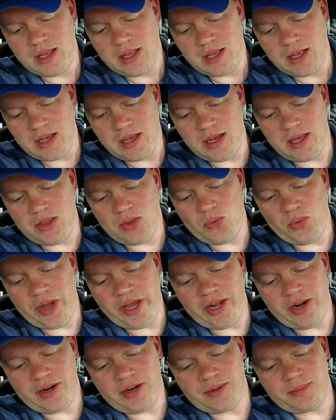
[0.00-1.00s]
The
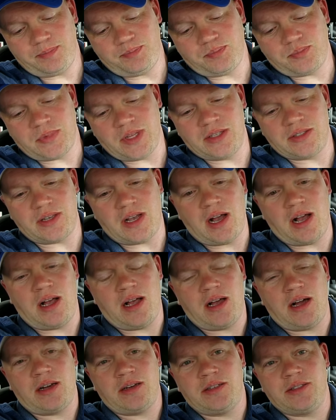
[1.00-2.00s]
wiener is
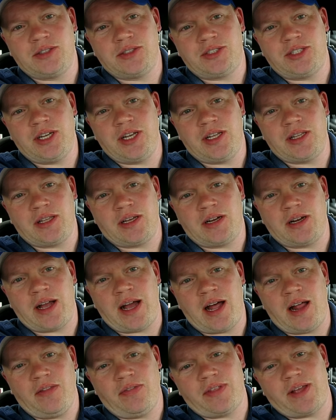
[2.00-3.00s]
odd. You can see it there.
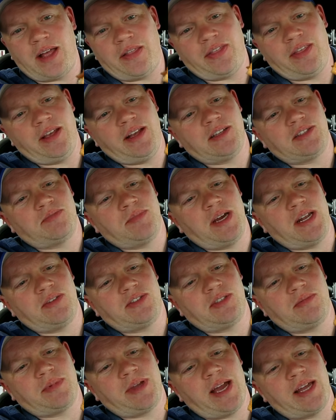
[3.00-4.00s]
I think it's made of
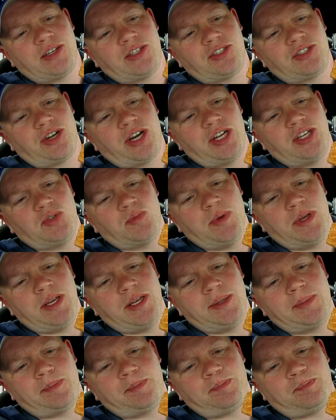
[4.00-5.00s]
some kind of strange
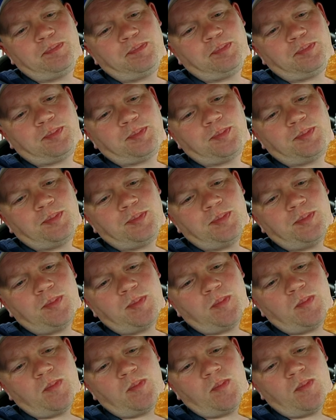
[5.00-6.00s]
meat.
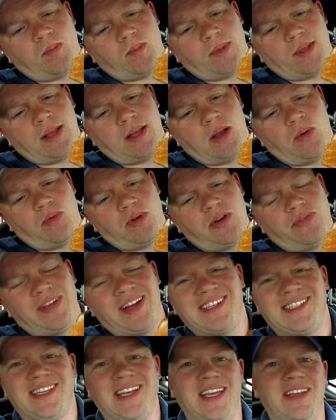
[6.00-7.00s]
I wonder if
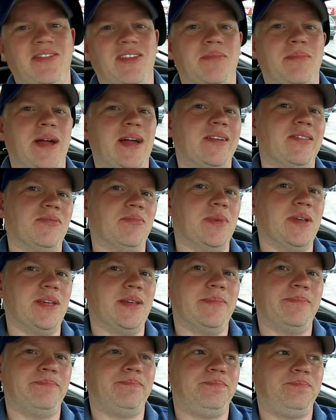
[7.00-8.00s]
that's even made of
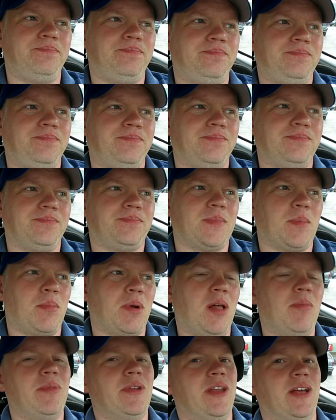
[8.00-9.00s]
meat.
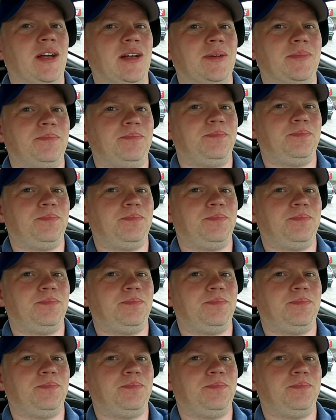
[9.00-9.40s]
Probably not.